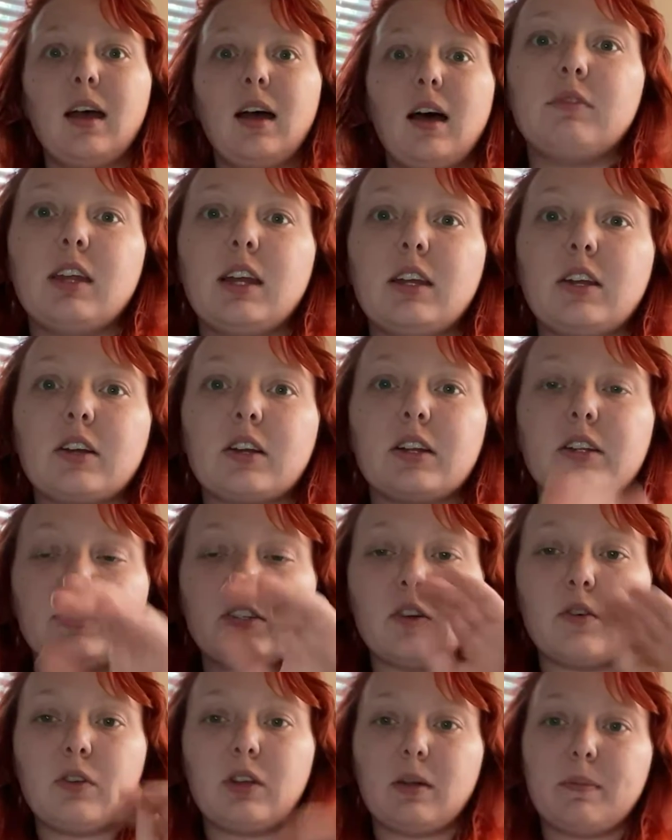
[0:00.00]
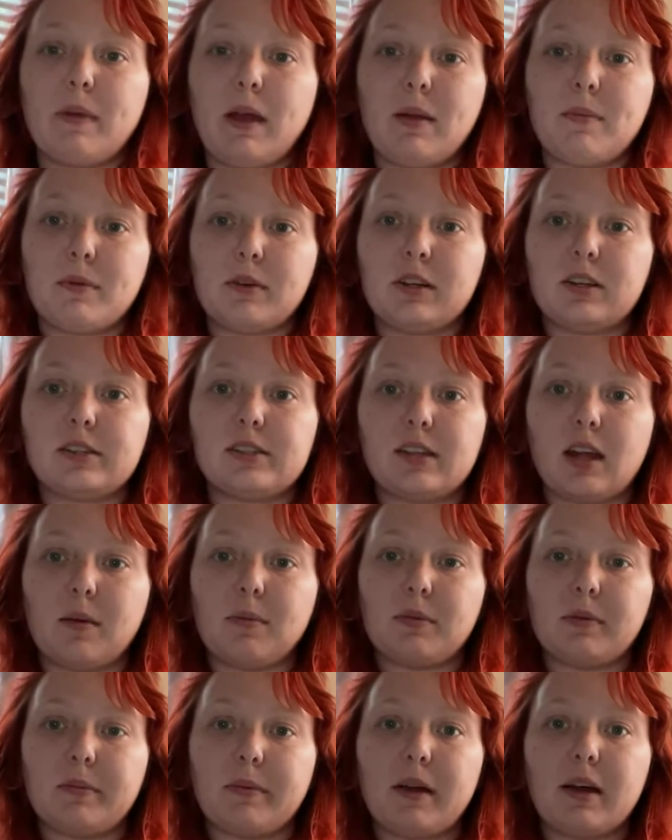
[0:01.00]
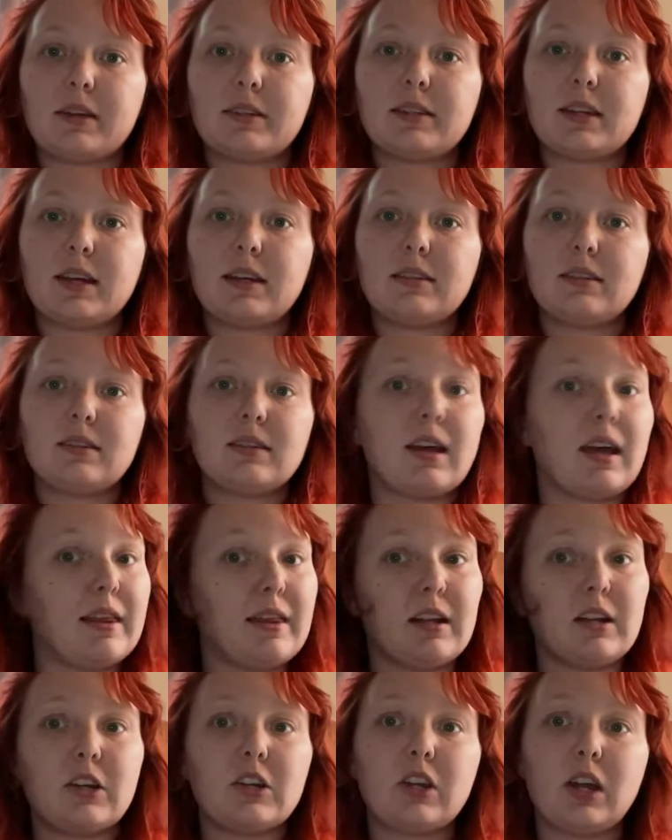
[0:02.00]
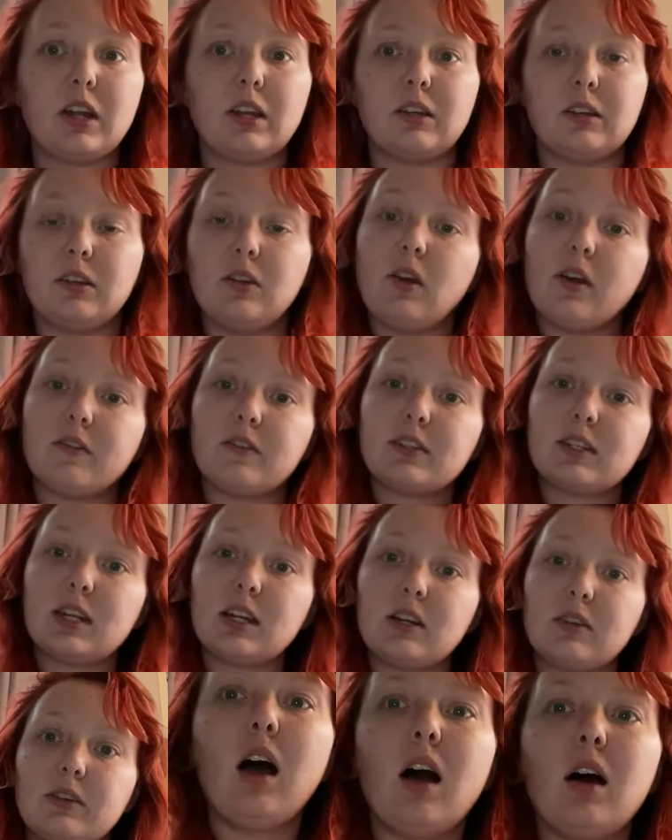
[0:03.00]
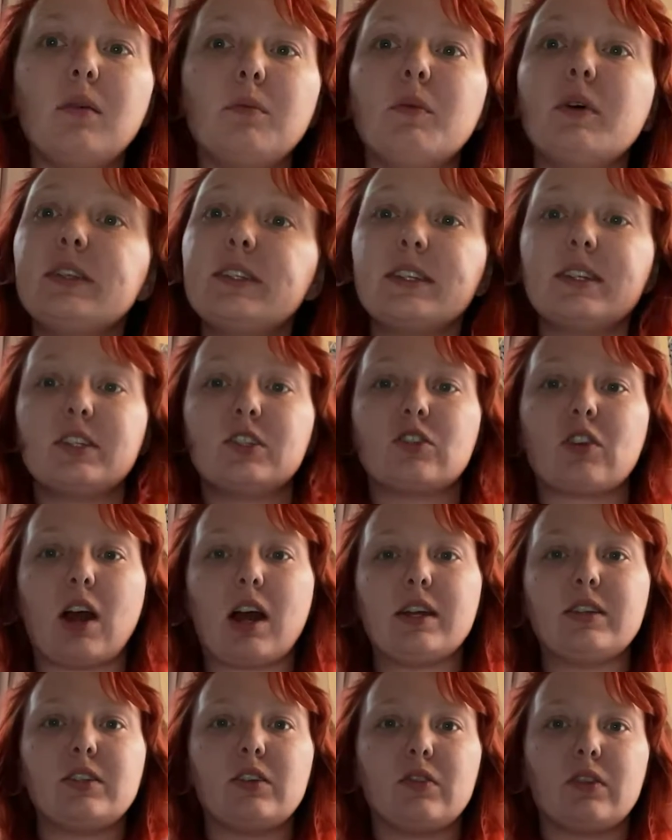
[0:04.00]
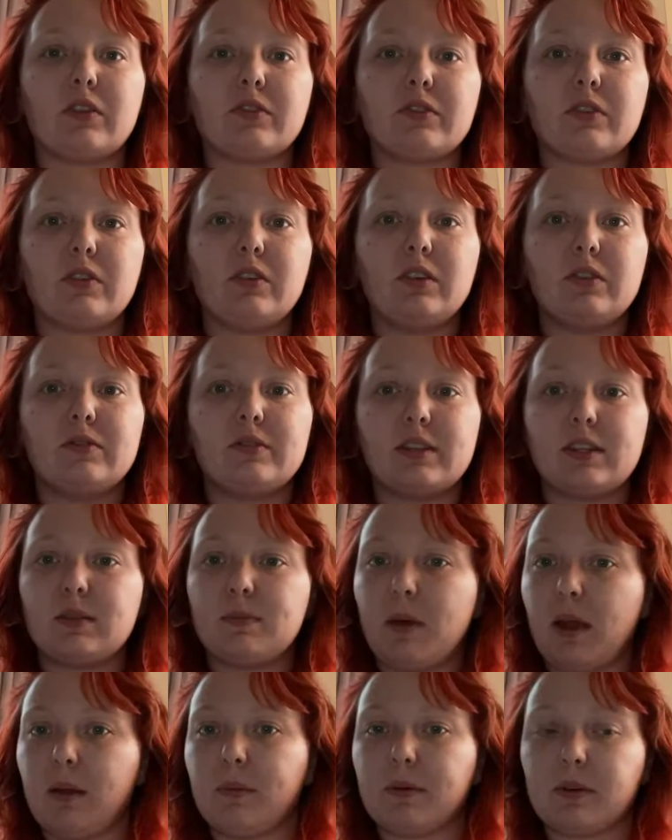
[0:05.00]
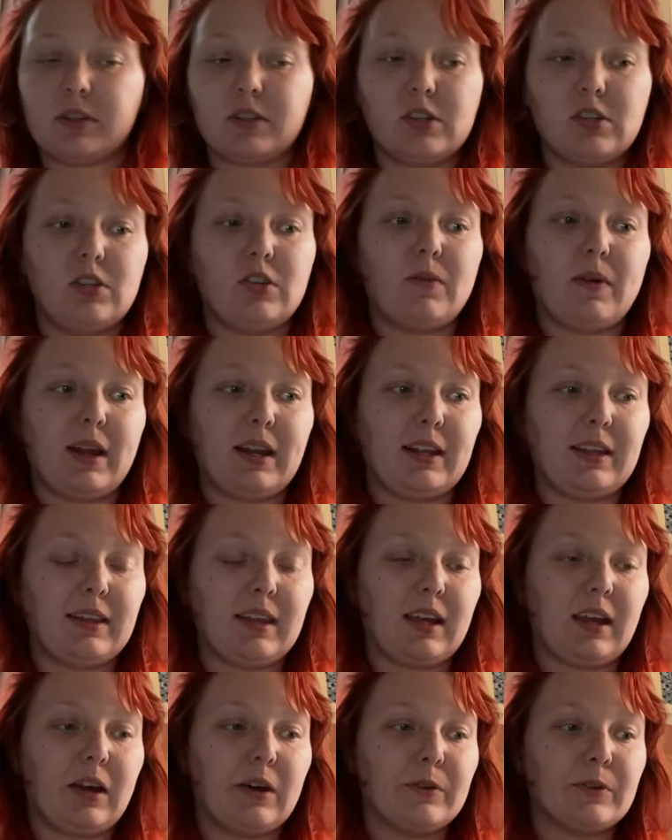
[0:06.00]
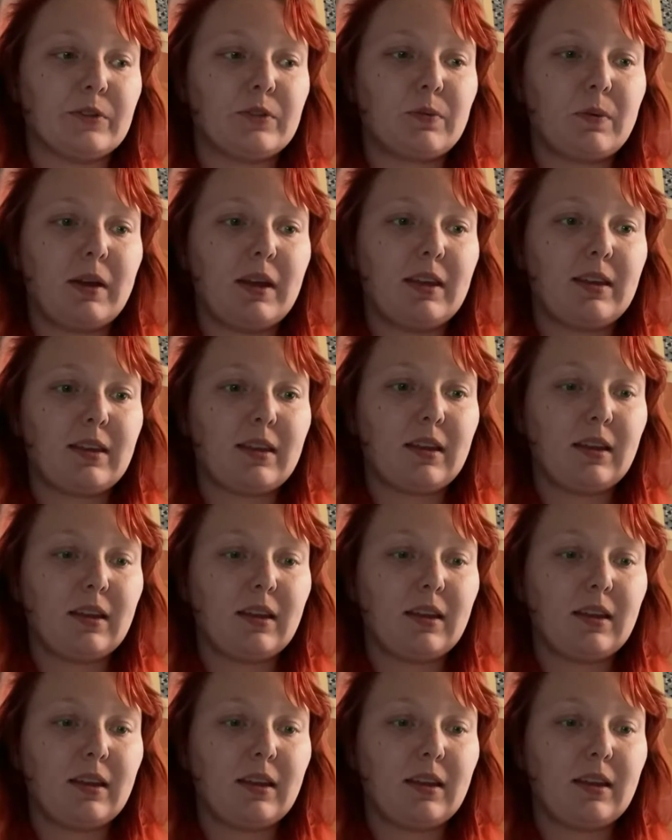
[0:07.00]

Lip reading: Then you're gonna soak your paper to stop the process, and then you're done. You have a cyanotype. Once this dries, you can also use this paper to do anything else with.